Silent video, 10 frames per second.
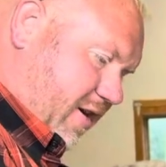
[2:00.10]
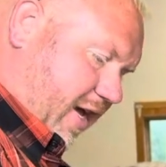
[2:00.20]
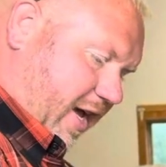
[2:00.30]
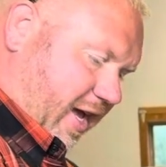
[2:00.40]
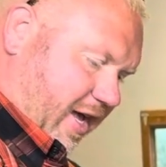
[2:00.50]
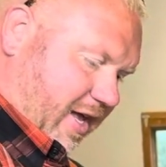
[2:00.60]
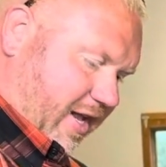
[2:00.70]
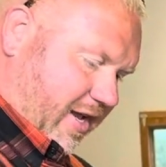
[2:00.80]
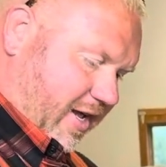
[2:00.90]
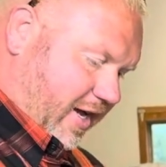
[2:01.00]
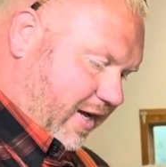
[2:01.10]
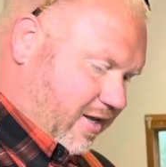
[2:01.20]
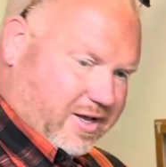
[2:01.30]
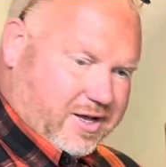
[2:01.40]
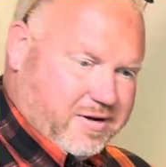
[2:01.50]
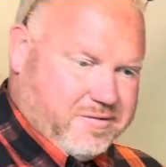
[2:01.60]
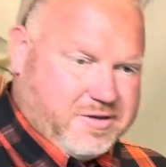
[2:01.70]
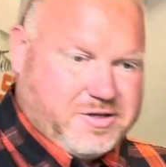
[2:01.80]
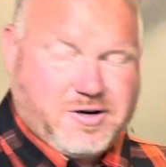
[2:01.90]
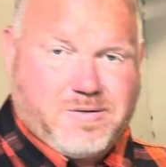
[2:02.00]
and I cut it with
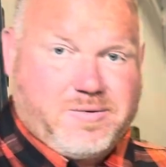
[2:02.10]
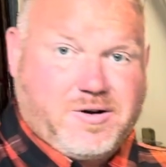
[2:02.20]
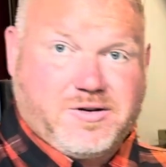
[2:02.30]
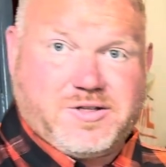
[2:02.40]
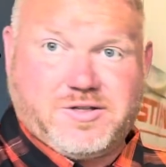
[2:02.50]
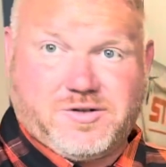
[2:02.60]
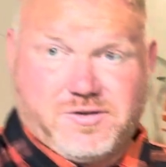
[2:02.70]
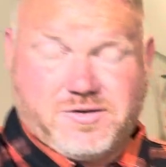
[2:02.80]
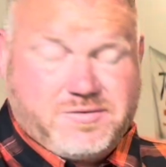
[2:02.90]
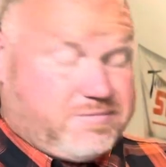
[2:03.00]
a sharp pair of scissors.